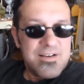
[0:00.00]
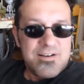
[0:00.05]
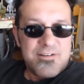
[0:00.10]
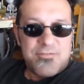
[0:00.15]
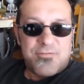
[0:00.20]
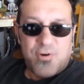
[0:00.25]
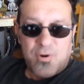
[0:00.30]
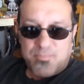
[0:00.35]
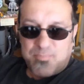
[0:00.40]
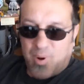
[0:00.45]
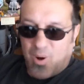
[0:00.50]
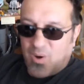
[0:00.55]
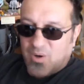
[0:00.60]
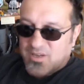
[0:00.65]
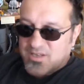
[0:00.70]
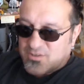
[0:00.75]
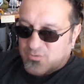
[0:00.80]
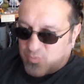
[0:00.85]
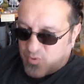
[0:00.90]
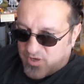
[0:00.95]

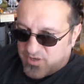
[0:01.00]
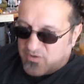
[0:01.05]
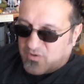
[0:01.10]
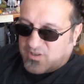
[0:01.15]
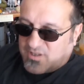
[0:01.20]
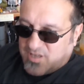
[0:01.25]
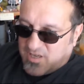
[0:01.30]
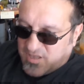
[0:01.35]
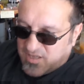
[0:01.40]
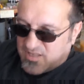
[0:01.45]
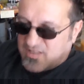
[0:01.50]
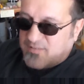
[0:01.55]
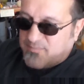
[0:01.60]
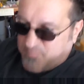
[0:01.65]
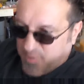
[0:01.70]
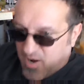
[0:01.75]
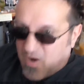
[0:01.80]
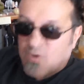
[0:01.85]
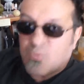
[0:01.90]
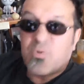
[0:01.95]
Football is where you're kicking the
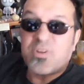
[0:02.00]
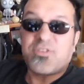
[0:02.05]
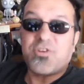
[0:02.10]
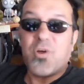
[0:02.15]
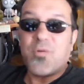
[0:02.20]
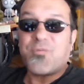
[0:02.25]
ball with